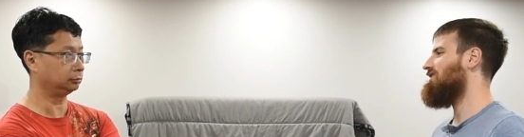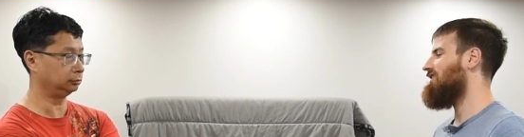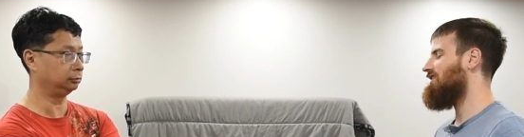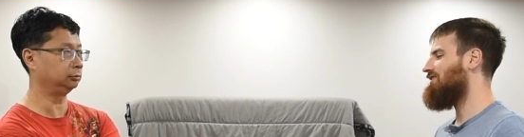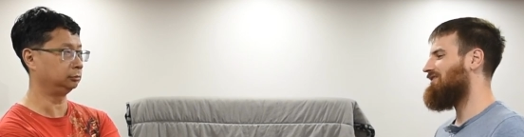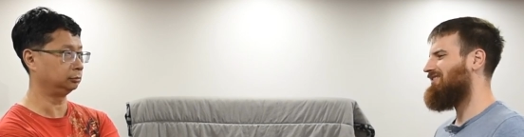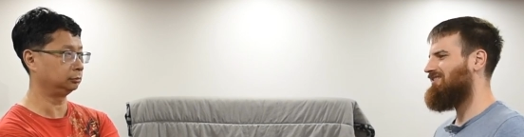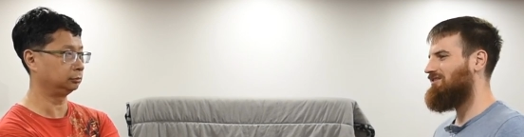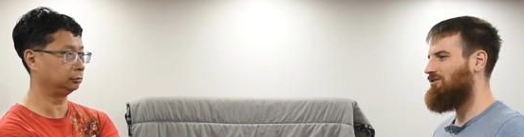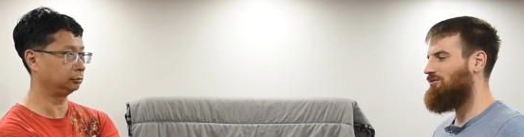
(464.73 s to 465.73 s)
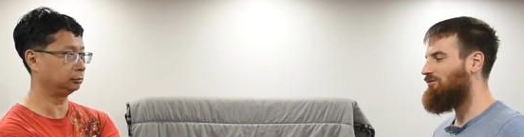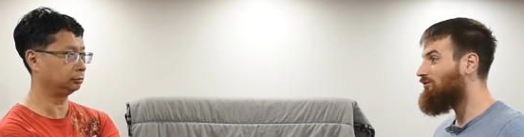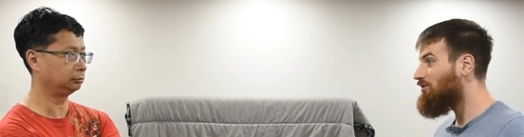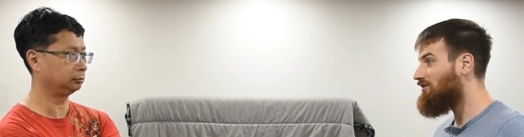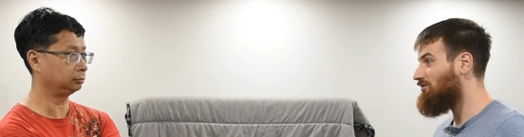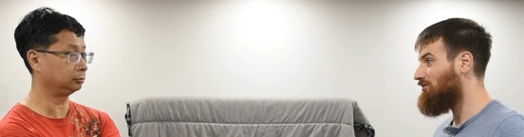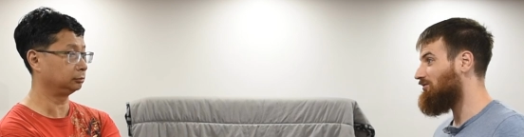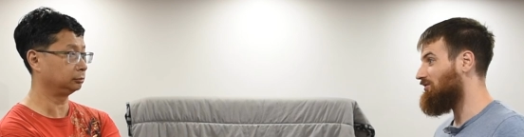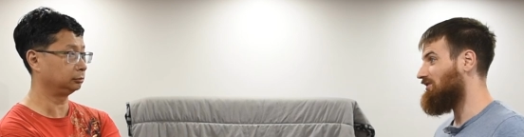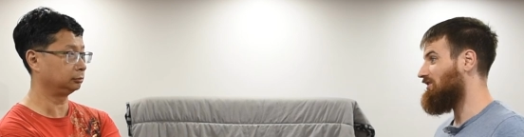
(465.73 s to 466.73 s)
Speaker 1: Like in, the voice was
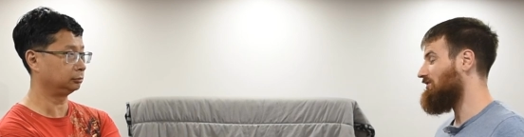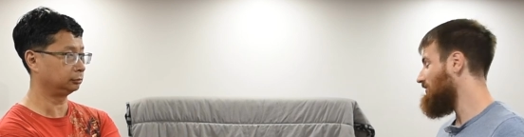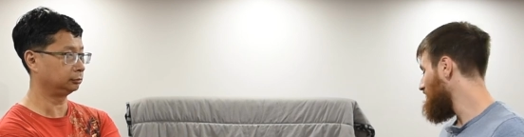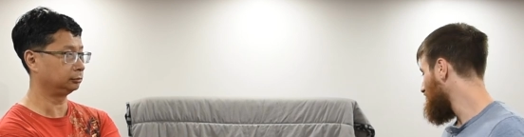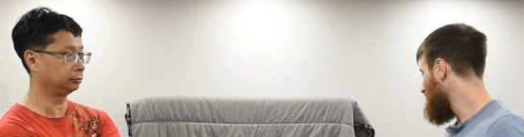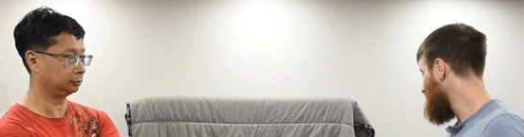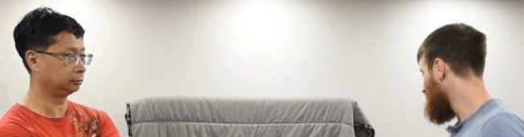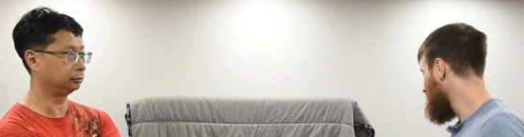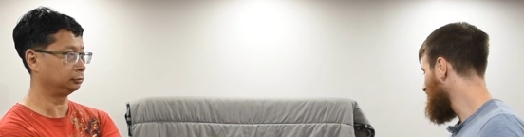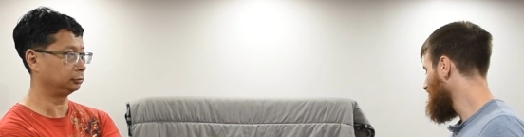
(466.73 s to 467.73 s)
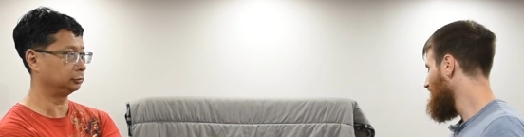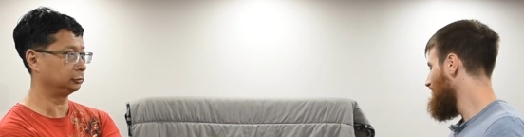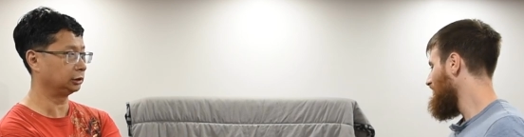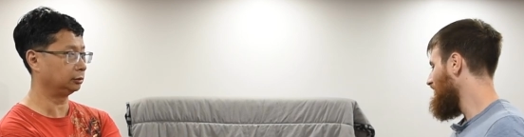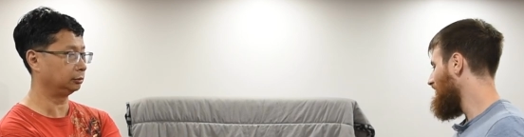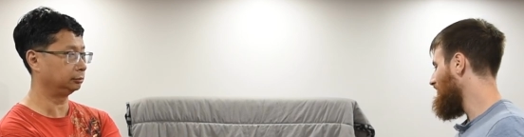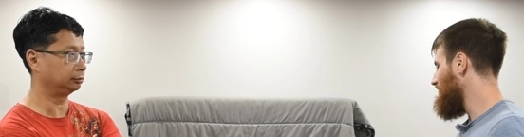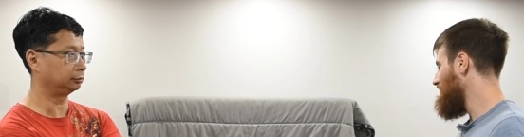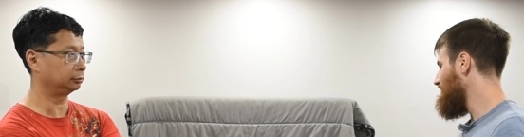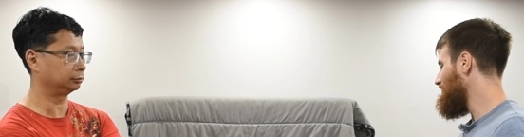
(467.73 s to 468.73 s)
really impressive.
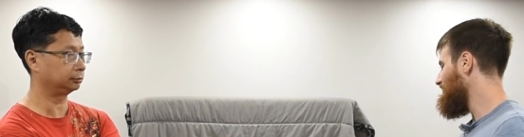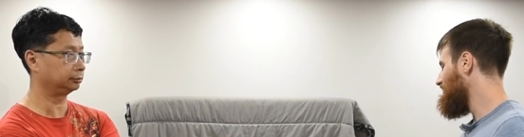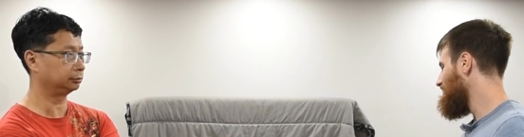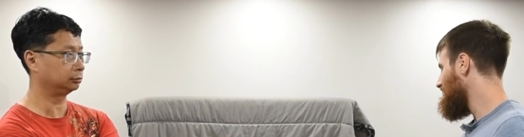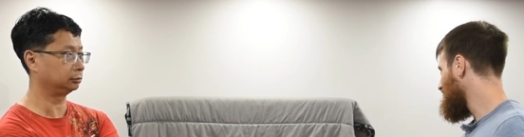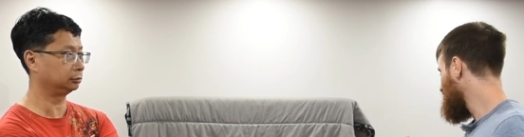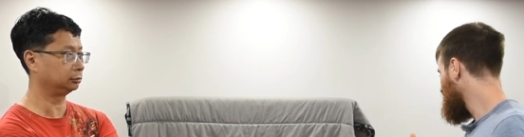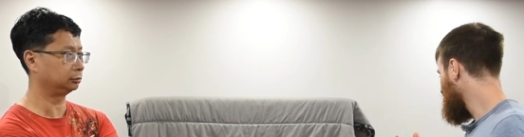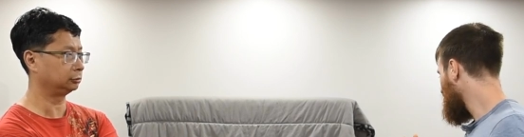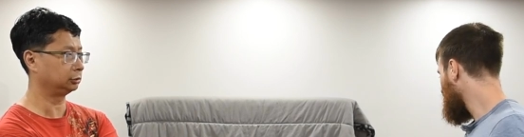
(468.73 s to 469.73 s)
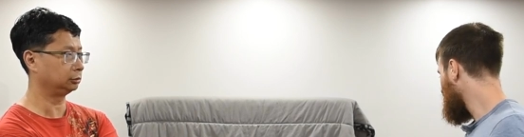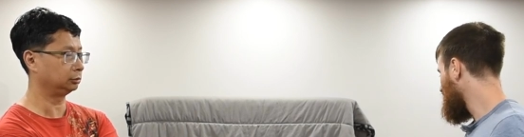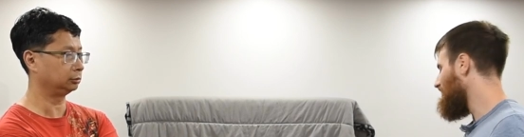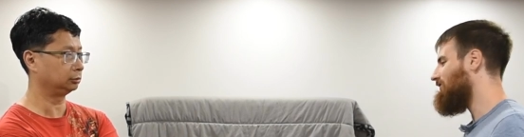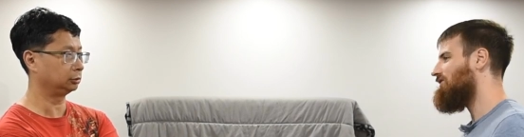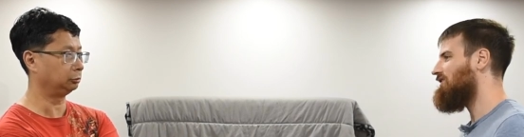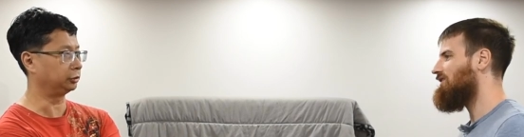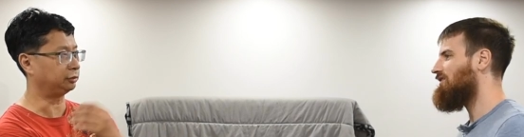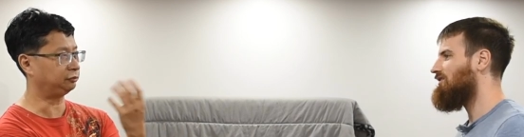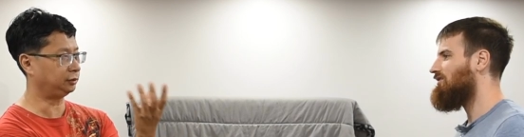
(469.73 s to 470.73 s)
Um, what else?
Speaker 2: The
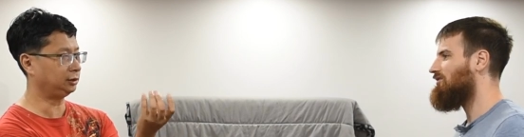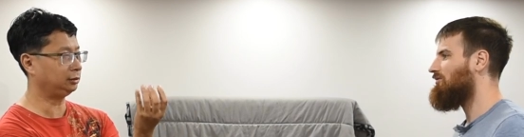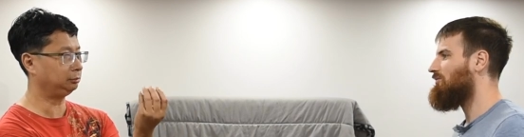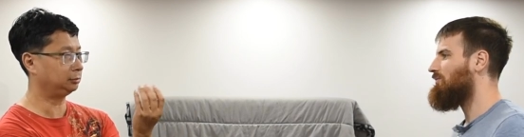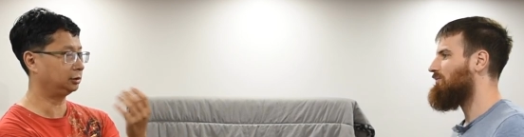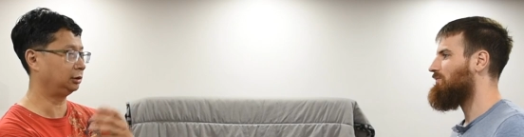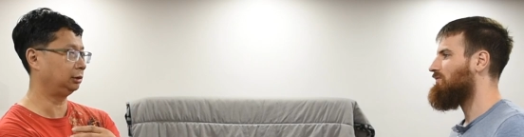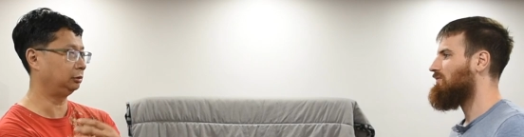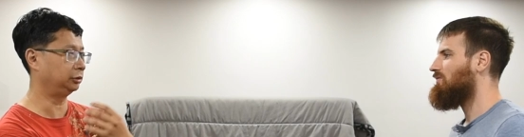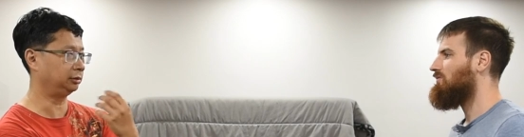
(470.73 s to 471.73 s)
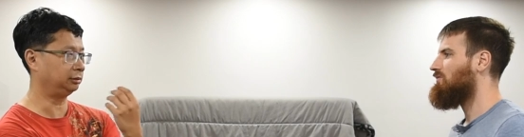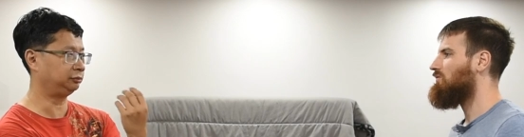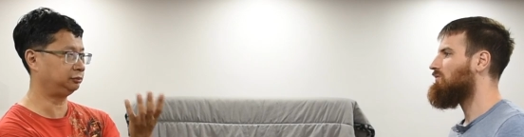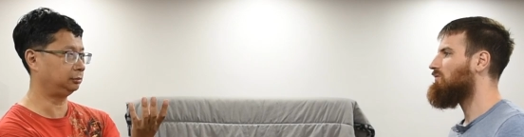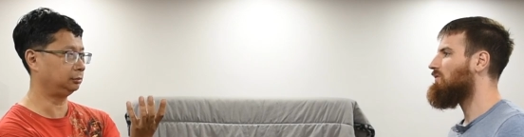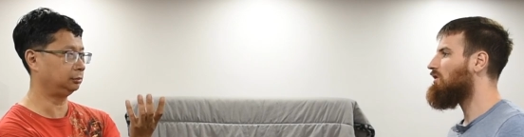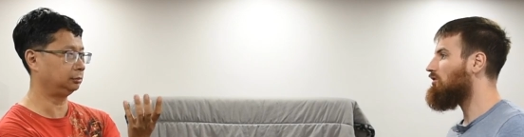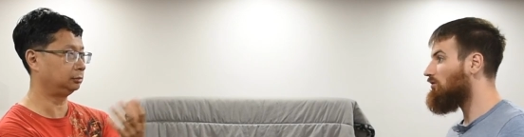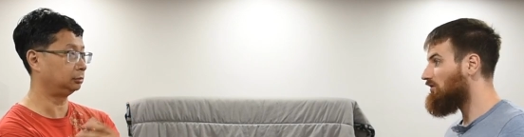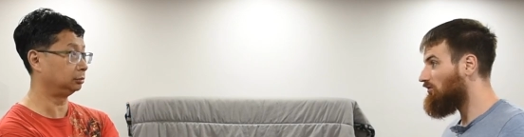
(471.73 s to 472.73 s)
was it Finn? Was it? No,
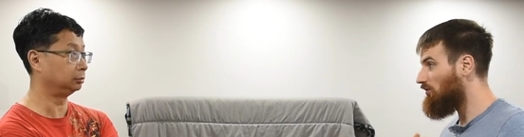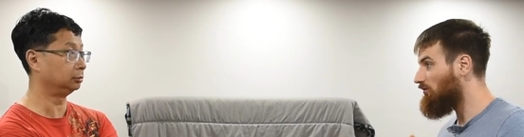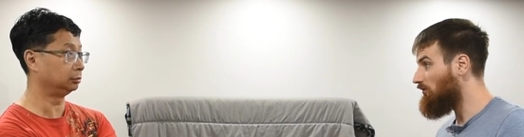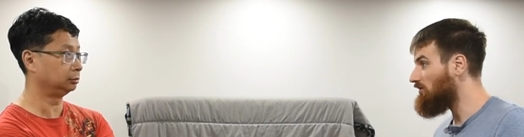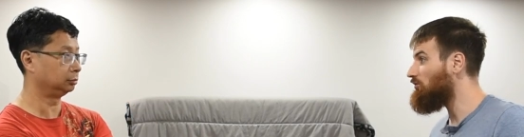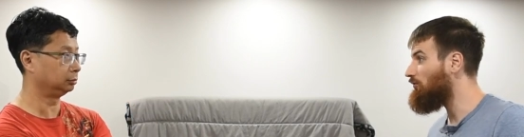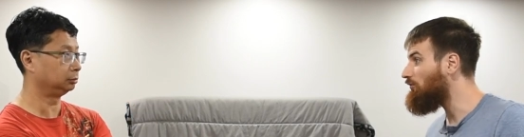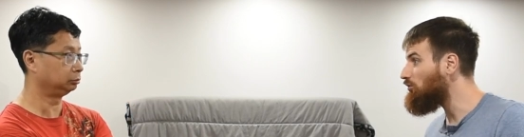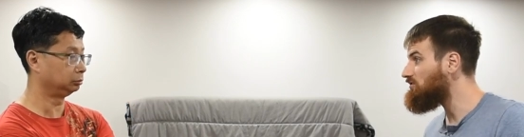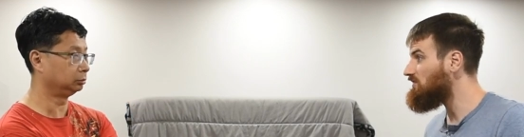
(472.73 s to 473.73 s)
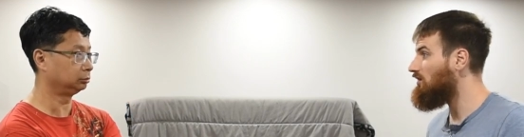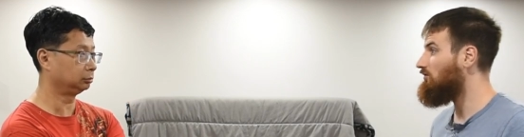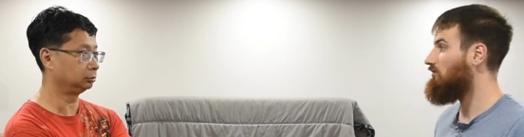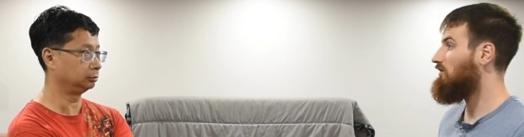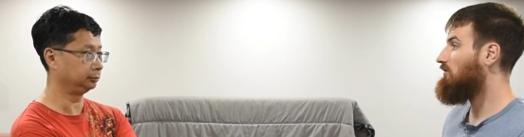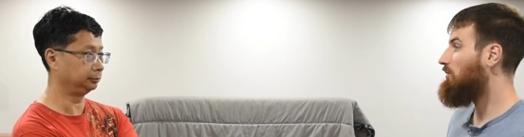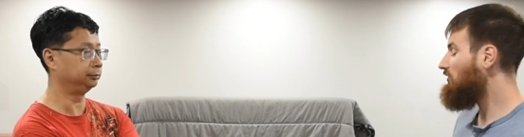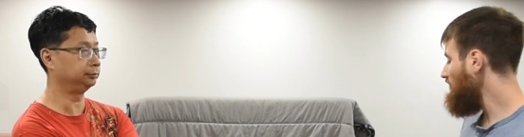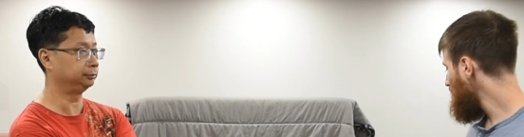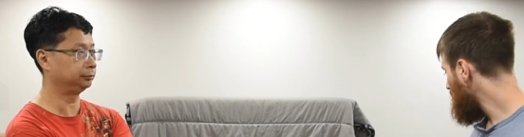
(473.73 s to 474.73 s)
no, it's,
Speaker 1: a full sound.
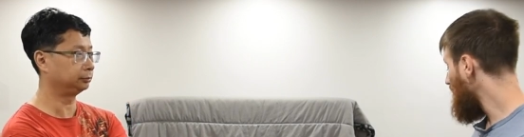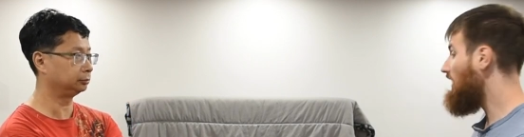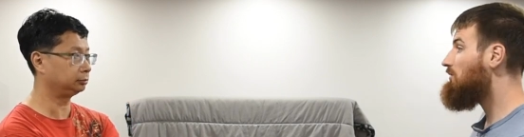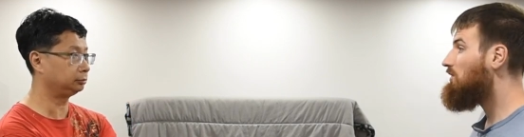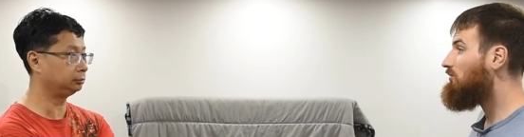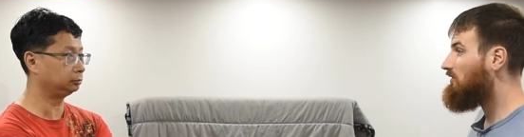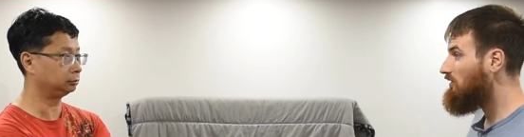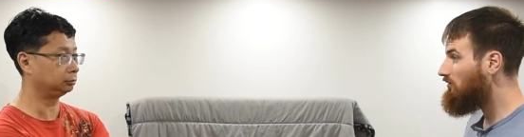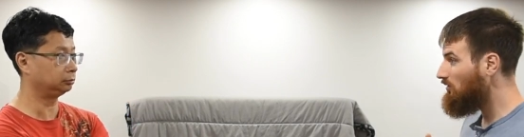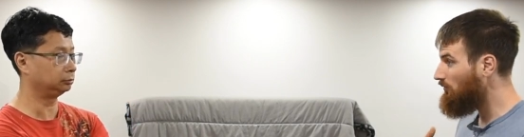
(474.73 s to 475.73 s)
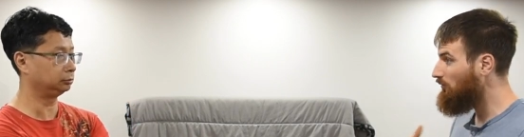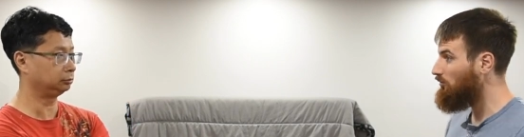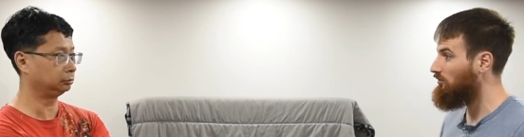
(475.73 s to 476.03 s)
Especially mm -hmm. the AB was even a fuller